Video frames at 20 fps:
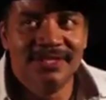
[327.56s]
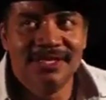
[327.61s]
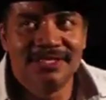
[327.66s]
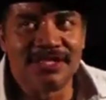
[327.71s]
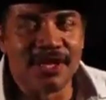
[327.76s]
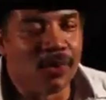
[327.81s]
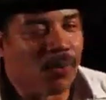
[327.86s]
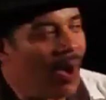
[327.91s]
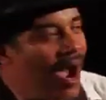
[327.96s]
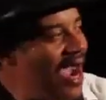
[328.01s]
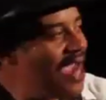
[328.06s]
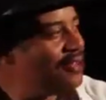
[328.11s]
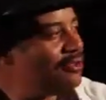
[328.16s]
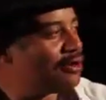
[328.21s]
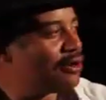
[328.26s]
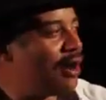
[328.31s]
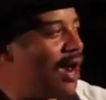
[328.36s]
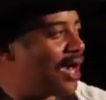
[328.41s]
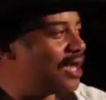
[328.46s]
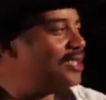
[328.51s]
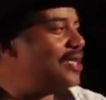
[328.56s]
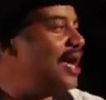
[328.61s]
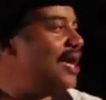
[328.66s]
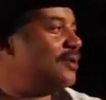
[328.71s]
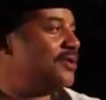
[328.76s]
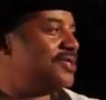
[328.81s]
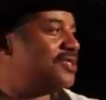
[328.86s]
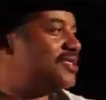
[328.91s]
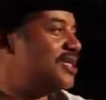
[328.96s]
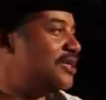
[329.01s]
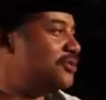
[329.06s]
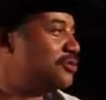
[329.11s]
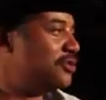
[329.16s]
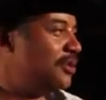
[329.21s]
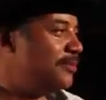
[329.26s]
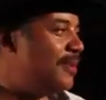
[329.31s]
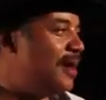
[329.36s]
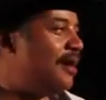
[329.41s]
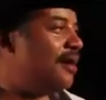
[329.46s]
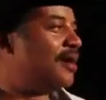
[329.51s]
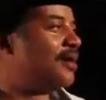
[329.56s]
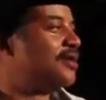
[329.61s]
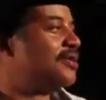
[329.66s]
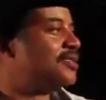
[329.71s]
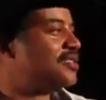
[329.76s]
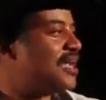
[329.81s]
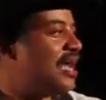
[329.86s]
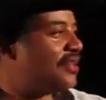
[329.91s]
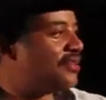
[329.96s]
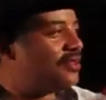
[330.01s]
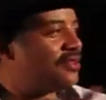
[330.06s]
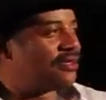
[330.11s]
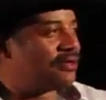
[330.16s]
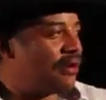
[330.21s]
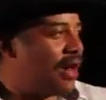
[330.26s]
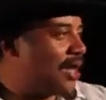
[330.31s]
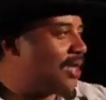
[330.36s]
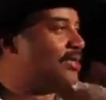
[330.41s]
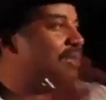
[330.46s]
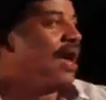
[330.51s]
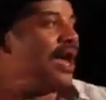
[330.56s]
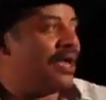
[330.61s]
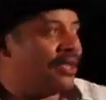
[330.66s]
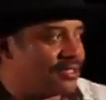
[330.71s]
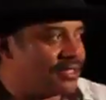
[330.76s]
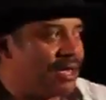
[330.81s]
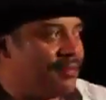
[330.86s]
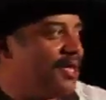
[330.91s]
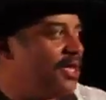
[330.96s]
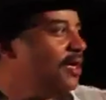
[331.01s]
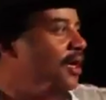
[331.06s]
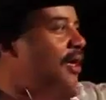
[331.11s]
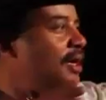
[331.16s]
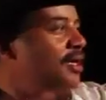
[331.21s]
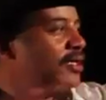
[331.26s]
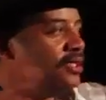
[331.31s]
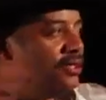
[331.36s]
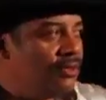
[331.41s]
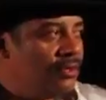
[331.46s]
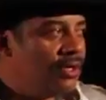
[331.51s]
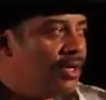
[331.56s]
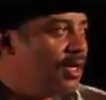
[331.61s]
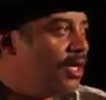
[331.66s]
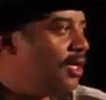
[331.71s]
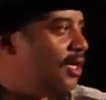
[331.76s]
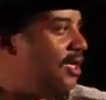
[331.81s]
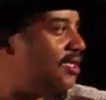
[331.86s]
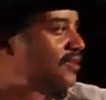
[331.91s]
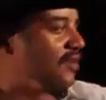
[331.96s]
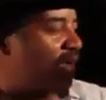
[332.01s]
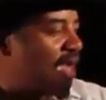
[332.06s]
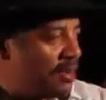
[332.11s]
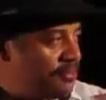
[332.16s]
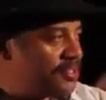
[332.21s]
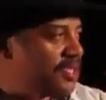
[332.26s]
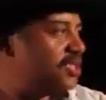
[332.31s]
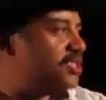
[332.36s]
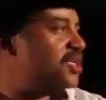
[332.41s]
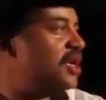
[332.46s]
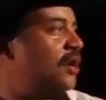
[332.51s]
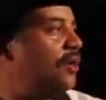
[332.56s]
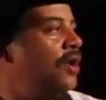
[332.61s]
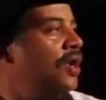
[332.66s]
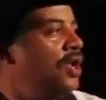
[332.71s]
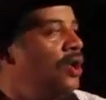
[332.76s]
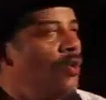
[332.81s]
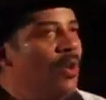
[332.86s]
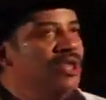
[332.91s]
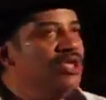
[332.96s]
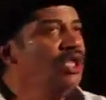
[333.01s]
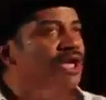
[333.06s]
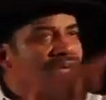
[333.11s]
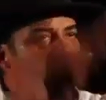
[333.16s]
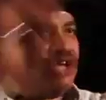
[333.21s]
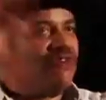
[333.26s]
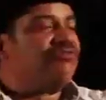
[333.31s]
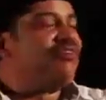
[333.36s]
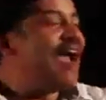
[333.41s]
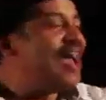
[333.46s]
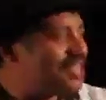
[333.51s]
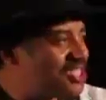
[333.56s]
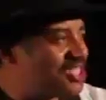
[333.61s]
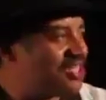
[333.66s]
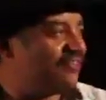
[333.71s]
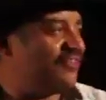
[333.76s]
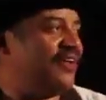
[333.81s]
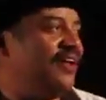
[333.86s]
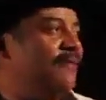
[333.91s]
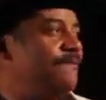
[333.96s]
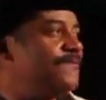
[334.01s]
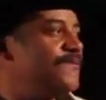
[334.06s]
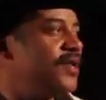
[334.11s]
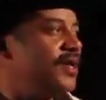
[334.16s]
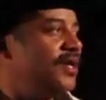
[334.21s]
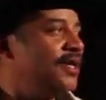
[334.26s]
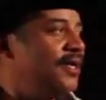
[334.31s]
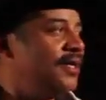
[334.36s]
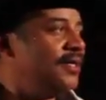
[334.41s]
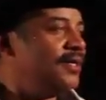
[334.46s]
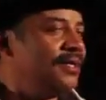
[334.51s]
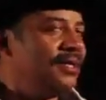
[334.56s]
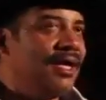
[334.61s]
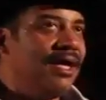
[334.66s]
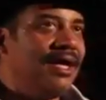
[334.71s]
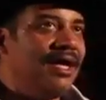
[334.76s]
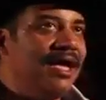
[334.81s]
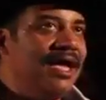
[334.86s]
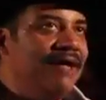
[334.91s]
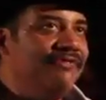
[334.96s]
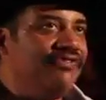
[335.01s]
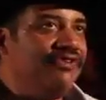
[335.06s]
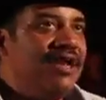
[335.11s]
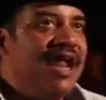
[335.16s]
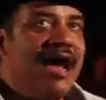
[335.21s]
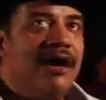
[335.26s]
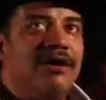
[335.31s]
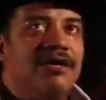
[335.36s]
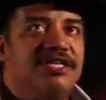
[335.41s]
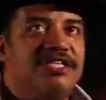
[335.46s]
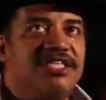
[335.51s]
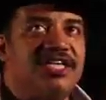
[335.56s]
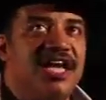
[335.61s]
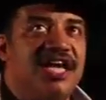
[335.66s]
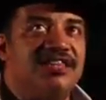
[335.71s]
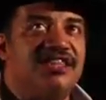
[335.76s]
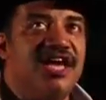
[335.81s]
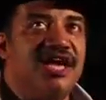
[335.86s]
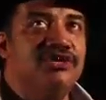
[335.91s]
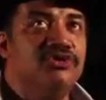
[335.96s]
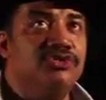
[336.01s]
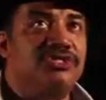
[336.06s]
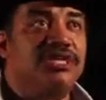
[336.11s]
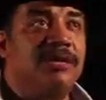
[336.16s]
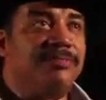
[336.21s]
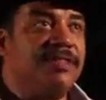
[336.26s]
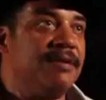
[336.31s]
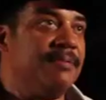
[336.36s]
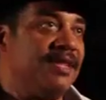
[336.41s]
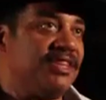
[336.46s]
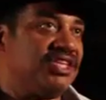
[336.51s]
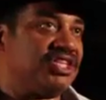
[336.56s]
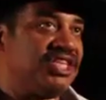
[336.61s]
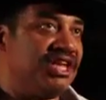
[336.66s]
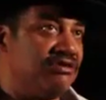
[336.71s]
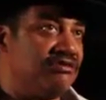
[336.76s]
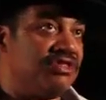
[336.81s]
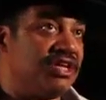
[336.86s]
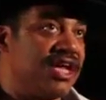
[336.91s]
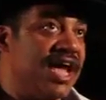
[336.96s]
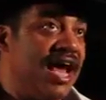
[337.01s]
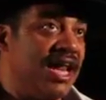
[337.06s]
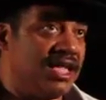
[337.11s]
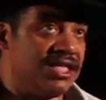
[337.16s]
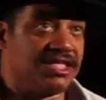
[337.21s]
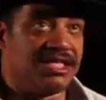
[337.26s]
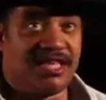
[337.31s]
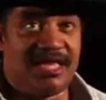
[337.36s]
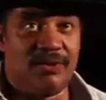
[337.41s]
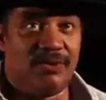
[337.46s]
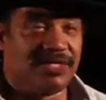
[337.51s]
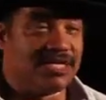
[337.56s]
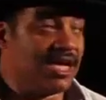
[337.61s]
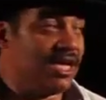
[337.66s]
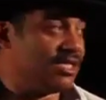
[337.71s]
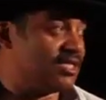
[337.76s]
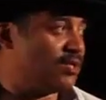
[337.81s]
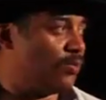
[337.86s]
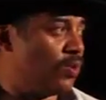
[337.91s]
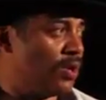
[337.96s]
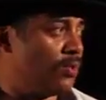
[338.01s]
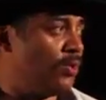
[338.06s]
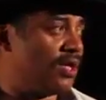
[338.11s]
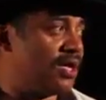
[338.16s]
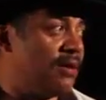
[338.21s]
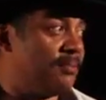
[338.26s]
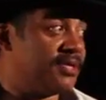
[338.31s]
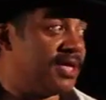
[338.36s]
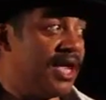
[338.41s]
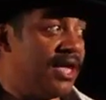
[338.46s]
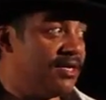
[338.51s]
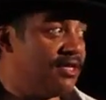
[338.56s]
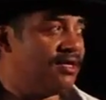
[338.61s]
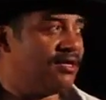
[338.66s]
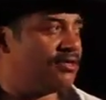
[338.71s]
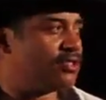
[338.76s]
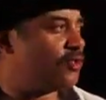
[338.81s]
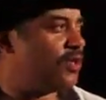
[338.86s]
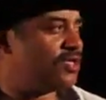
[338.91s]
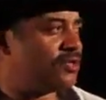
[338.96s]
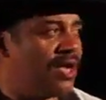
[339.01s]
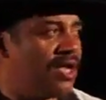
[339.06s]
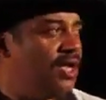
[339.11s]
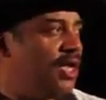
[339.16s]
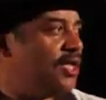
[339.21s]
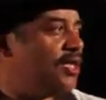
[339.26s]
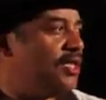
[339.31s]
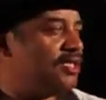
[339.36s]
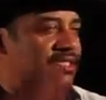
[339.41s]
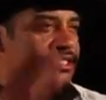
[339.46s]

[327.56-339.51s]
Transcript: So why are there crocodiles? Central America, South, the crocodiles. I mean, so when you look at the rest of it, if you're now going to say they knew something about the center of the galaxy that will tell us the world will come to end in the year 2012,